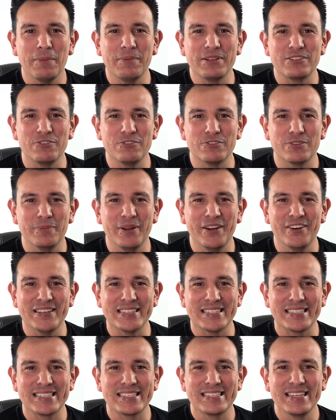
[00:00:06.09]
I'm Jesus
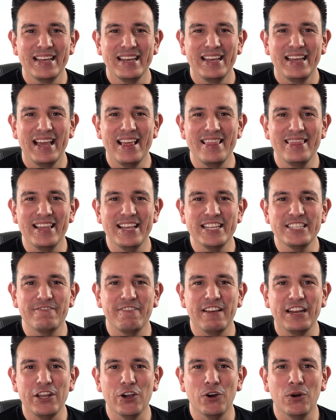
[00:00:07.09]
Ramirez. In this
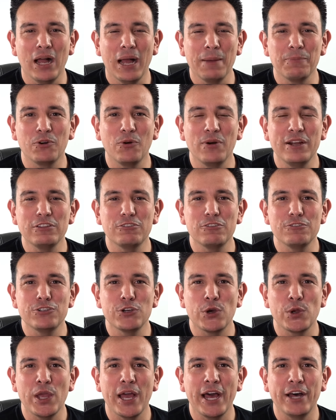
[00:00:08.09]
video, I'm going to
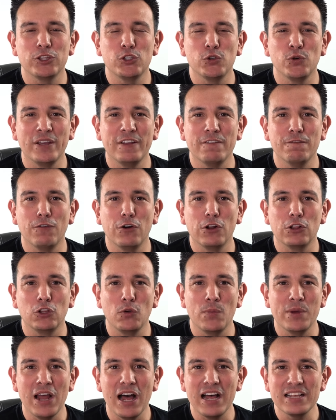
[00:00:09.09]
show you how to invert
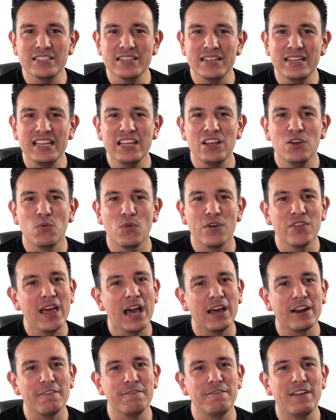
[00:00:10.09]
luminosity
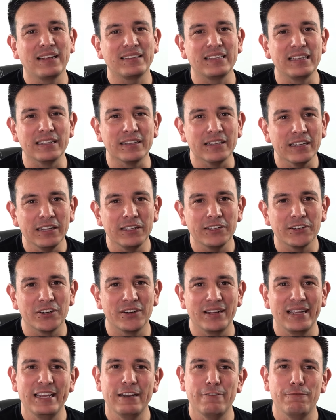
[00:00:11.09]
without affecting color
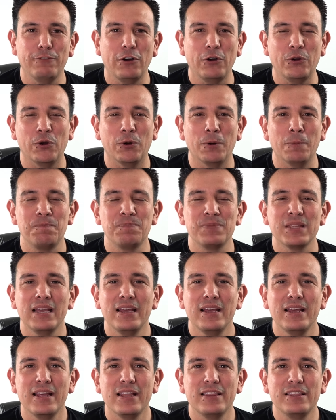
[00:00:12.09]
in a photo.
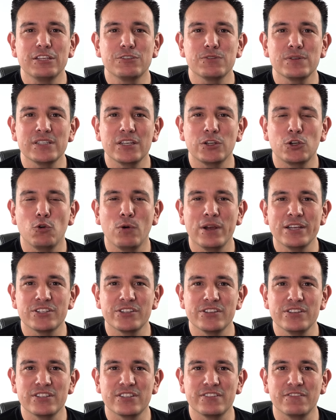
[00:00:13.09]
This was a
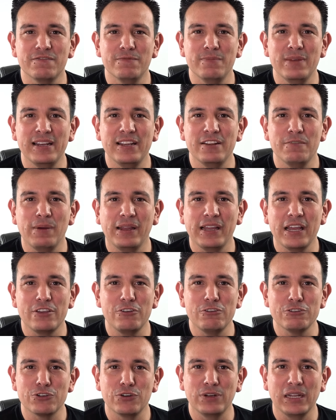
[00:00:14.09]
question submitted by a
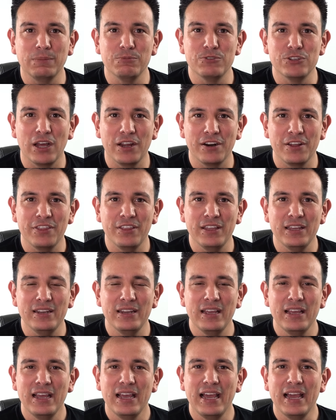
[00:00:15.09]
user named
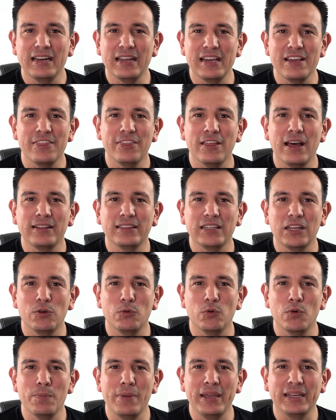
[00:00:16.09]
Jonathan, and I thought that it
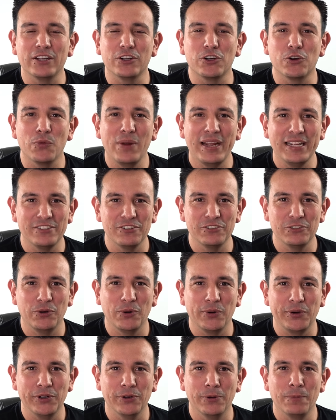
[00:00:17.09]
would make a great
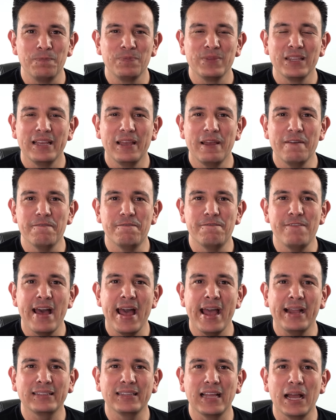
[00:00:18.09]
tutorial. In
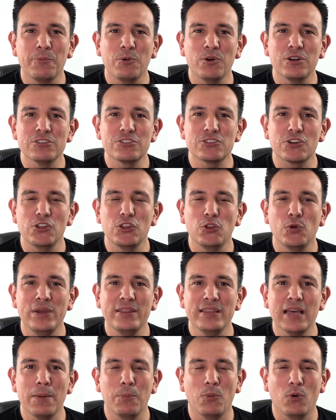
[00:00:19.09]
fact, I'm going to start
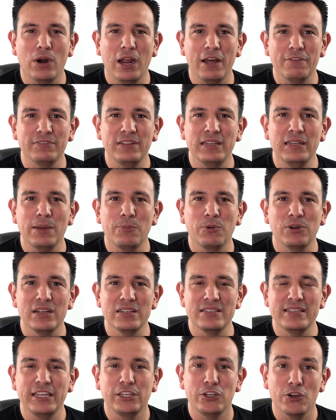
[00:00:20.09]
doing that more often. I'm going
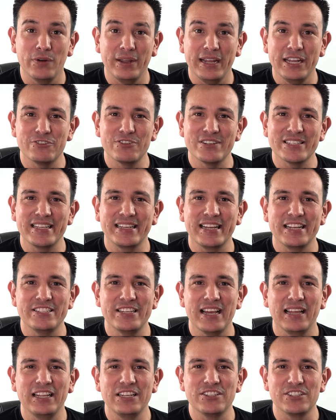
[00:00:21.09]
to take your interesting and
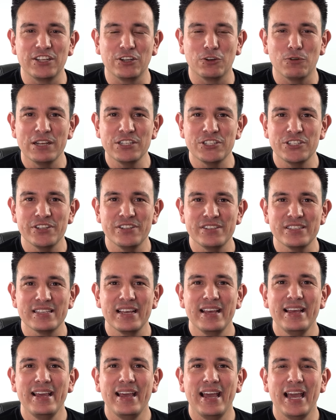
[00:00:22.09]
challenging questions
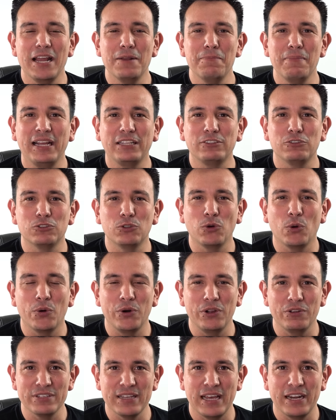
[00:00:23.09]
and make
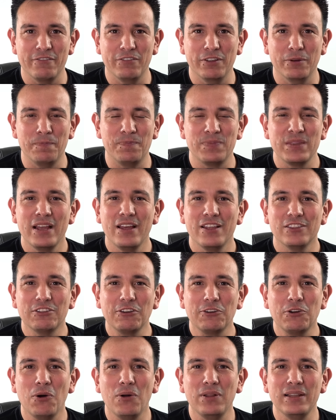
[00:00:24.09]
tutorials out of them.
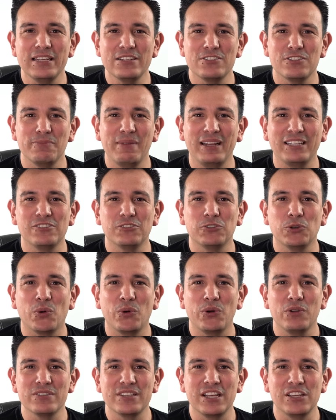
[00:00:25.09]
The goal is to make
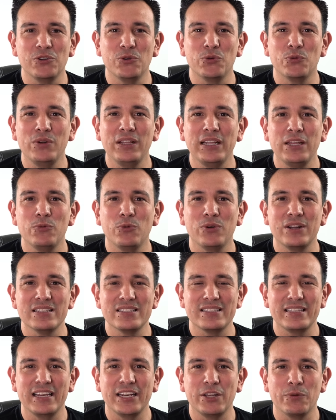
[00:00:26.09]
tutorials that you really wouldn't
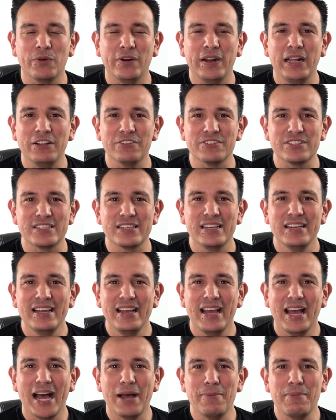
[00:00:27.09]
see anywhere else.
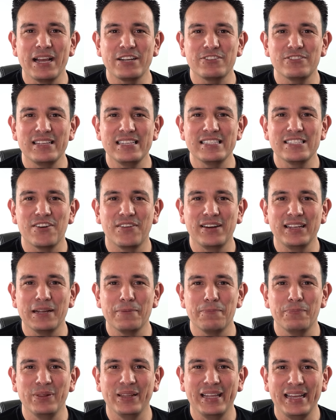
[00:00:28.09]
I'm actually starting
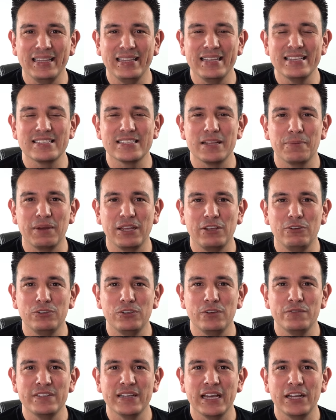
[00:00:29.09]
a playlist on my
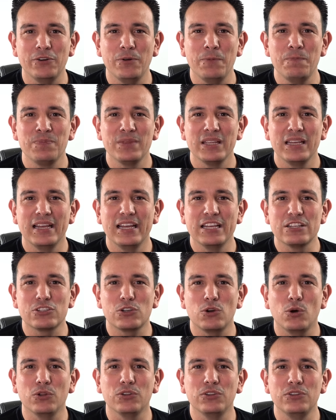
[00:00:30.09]
YouTube channel. It's
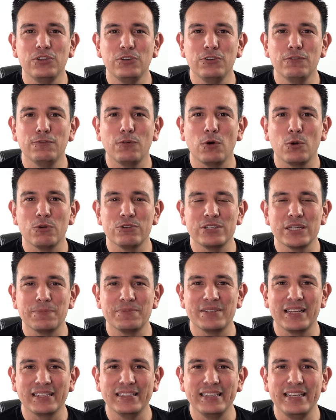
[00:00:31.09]
called New
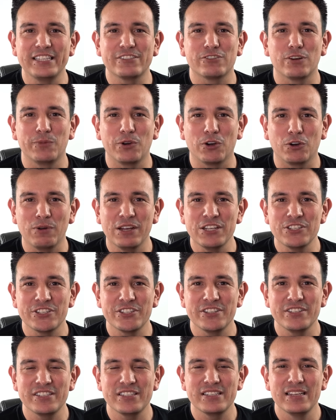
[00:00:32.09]
Photoshop Techniques from Your
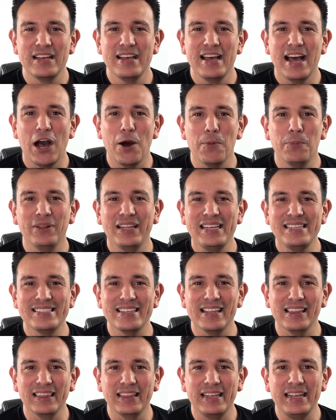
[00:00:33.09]
Questions. I'll
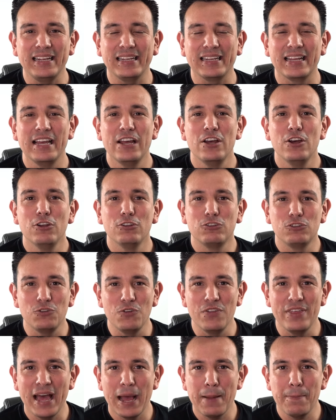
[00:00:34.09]
place a link
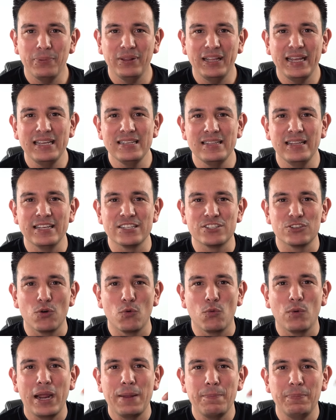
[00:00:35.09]
to that playlist
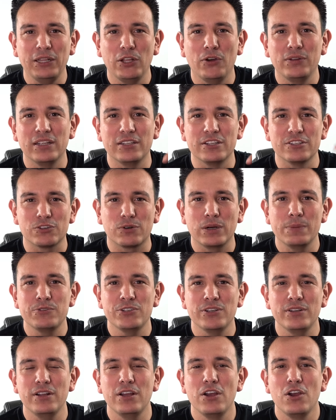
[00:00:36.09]
right below in the
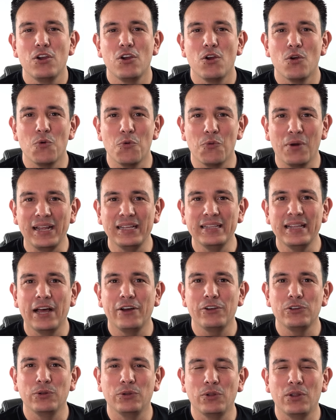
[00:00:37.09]
description. Right
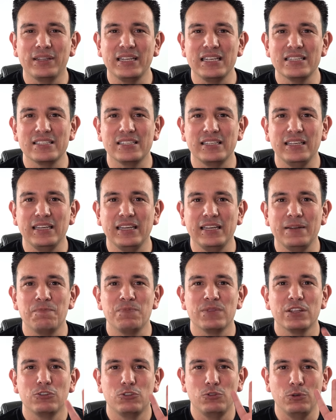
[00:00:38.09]
now, you'll only see
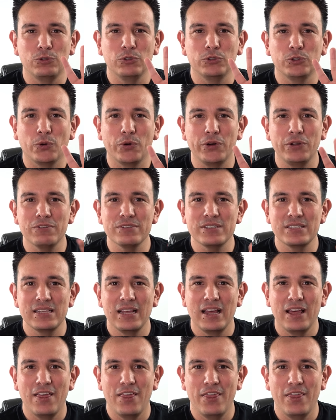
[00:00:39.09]
two tutorials.